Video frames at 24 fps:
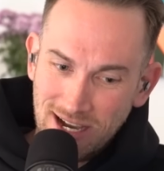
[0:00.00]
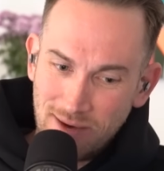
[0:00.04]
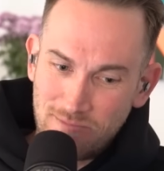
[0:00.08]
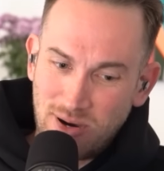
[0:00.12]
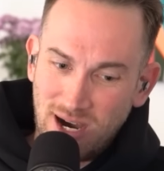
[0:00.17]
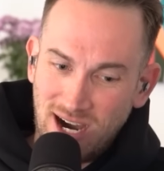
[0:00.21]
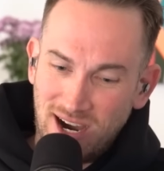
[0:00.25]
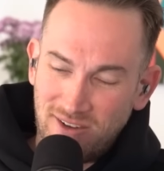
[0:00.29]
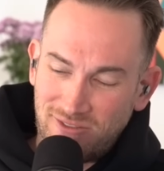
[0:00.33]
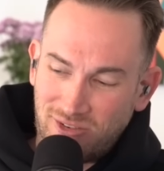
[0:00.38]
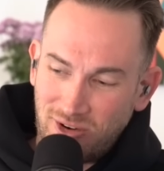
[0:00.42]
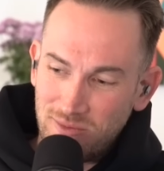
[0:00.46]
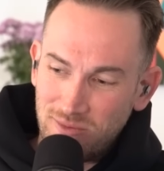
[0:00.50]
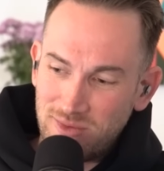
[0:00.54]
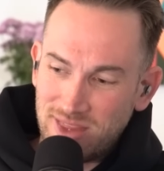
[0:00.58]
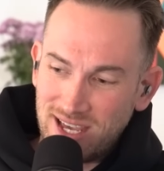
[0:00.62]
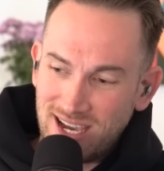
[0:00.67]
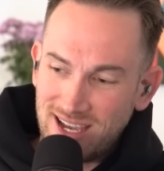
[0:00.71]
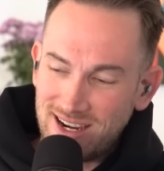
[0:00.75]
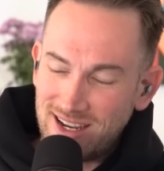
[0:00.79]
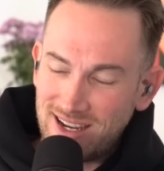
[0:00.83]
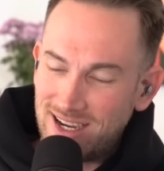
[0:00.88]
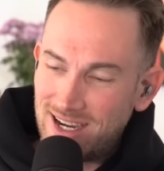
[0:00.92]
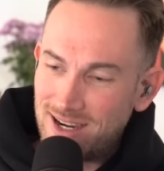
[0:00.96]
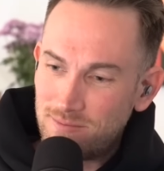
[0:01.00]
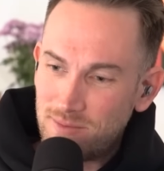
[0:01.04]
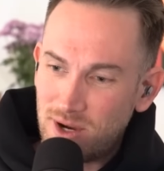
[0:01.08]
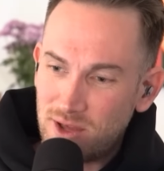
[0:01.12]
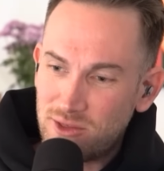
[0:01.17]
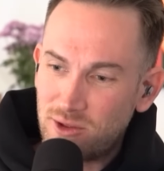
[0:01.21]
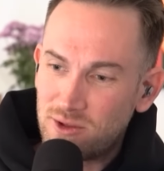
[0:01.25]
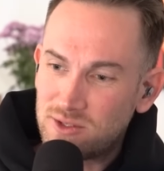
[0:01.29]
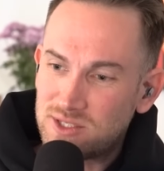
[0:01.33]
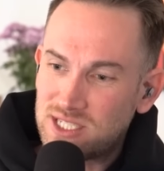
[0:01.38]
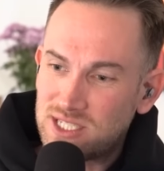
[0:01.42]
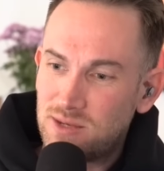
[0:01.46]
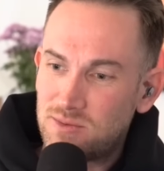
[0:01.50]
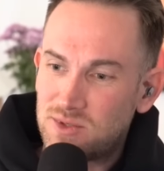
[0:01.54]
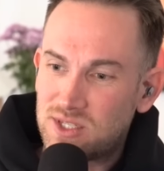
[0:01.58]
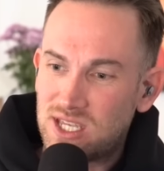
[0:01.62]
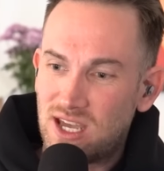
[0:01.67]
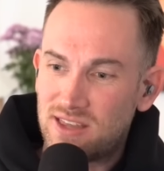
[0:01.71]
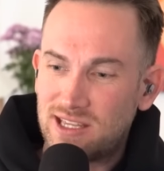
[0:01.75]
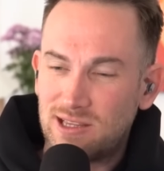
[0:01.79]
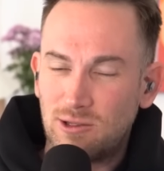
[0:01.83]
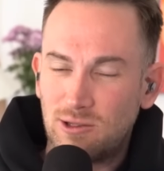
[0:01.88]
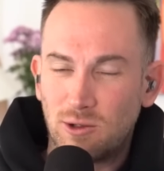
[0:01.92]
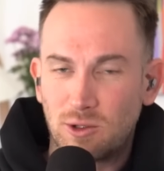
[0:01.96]
from that, I thought Tim
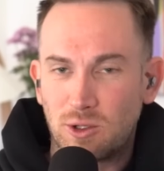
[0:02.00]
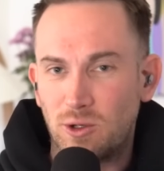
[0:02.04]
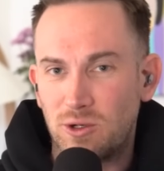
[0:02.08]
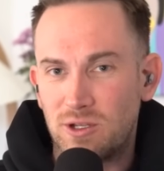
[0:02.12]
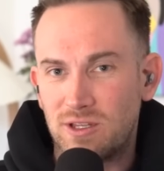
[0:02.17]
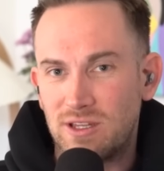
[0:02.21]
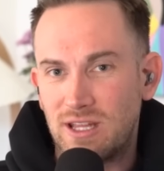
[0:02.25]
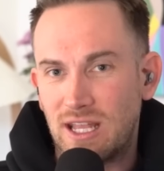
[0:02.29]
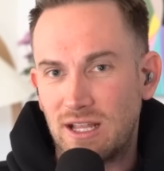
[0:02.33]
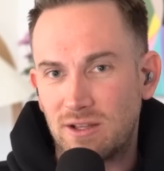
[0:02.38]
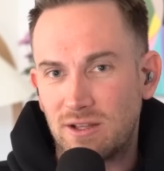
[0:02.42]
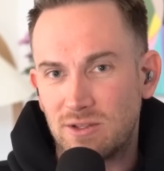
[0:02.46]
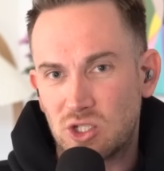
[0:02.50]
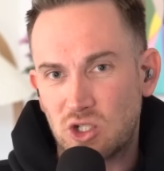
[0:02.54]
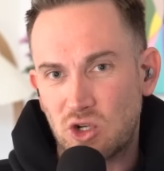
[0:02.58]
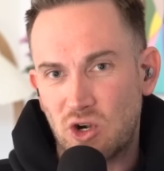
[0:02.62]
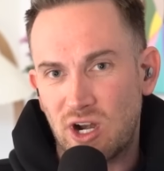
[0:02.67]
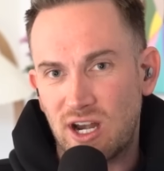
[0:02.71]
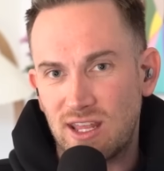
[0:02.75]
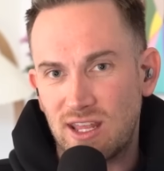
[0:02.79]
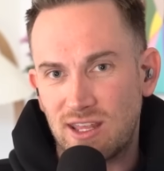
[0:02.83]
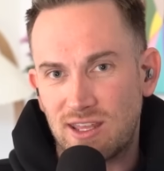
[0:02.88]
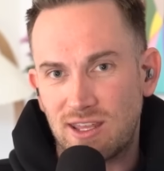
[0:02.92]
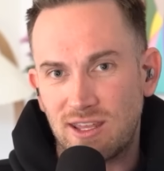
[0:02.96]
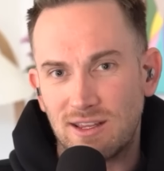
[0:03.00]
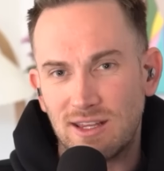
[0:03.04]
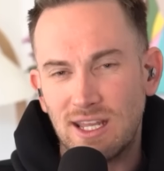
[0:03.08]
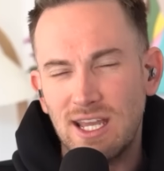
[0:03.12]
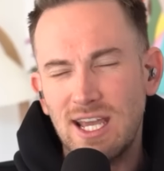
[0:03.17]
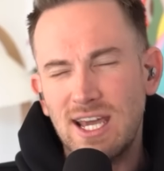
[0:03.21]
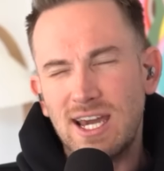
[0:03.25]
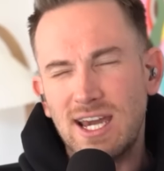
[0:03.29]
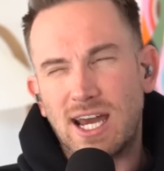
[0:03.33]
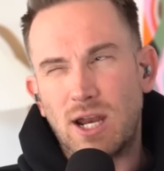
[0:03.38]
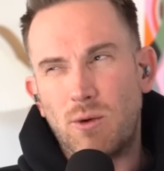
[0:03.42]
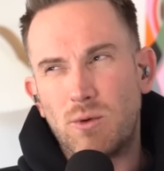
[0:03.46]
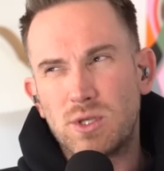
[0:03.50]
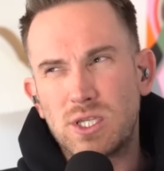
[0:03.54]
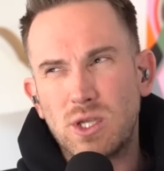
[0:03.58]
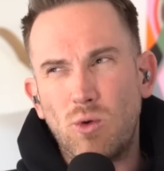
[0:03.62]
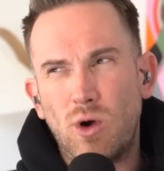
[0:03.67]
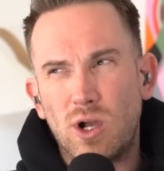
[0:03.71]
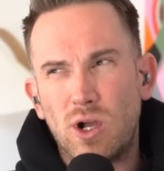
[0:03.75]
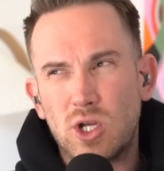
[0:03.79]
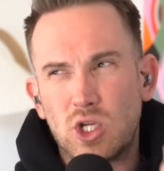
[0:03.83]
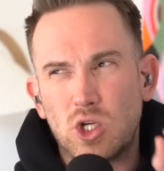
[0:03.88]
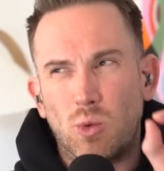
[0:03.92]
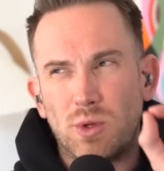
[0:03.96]
Southey looked good in England's training kit, and I wasn't
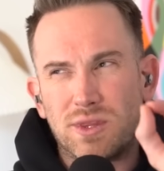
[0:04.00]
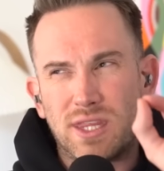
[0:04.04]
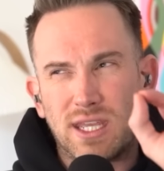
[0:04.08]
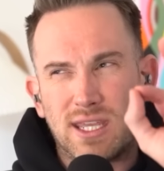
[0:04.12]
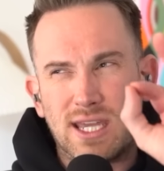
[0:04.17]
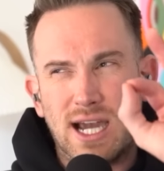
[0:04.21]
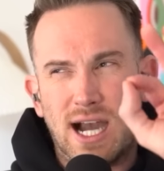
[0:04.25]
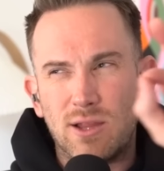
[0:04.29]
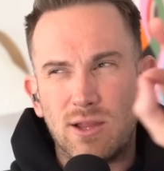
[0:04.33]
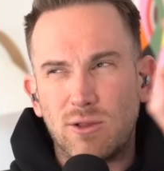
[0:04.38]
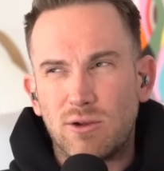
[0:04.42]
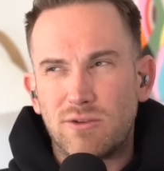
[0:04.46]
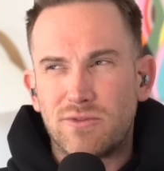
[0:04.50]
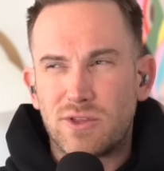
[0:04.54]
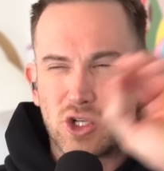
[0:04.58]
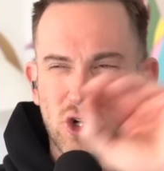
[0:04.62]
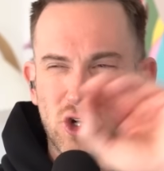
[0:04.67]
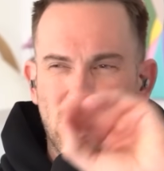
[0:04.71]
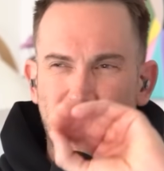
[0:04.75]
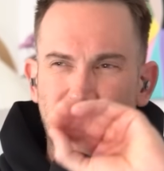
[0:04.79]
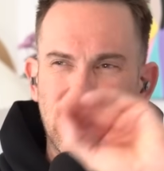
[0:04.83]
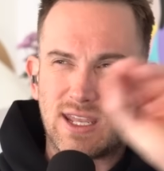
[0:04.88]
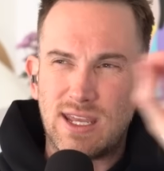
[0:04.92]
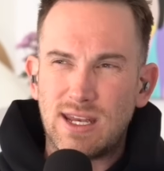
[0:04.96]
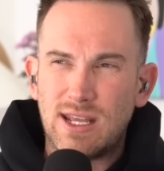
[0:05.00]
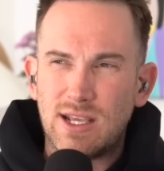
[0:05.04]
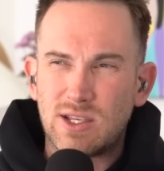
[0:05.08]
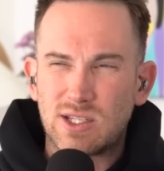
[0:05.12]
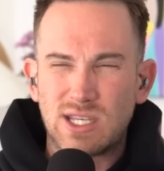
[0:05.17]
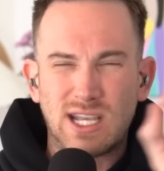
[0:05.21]
quite sure what the colour of the training kit is.